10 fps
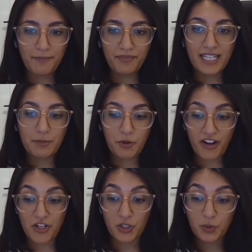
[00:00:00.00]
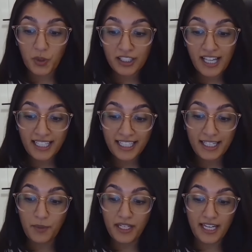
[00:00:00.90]
these professionals. We're
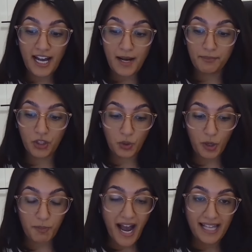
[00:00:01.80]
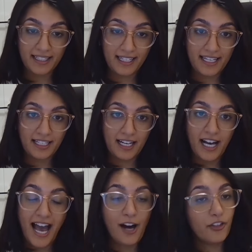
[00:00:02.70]
lucky. We, are piloting
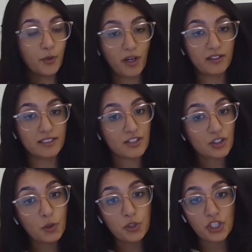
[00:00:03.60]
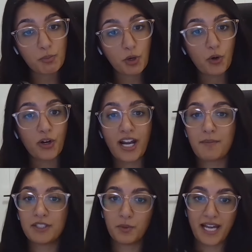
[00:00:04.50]
a health and wellness coaching
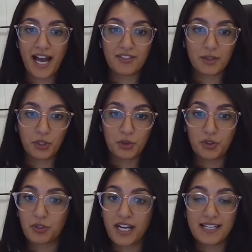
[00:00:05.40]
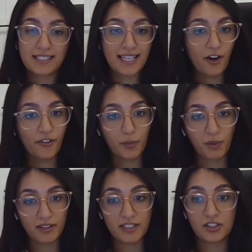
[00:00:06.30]
program. So we have someone who's trained as a health and
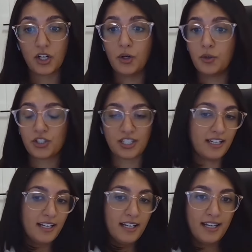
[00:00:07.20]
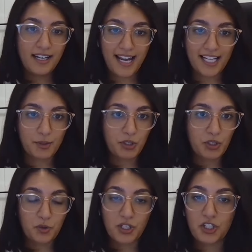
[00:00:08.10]
wellness coach and an expert
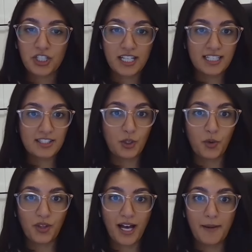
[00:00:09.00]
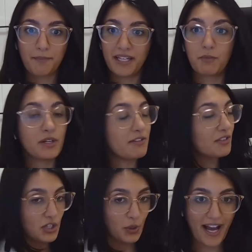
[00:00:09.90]
nutritionist. So, but
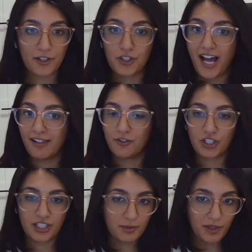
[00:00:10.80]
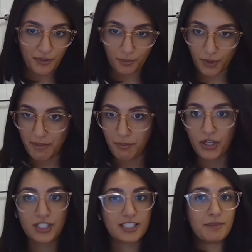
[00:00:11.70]
we, had challenges with
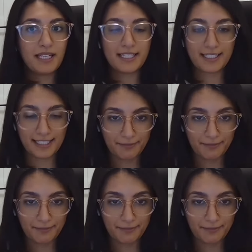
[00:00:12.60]
reimbursement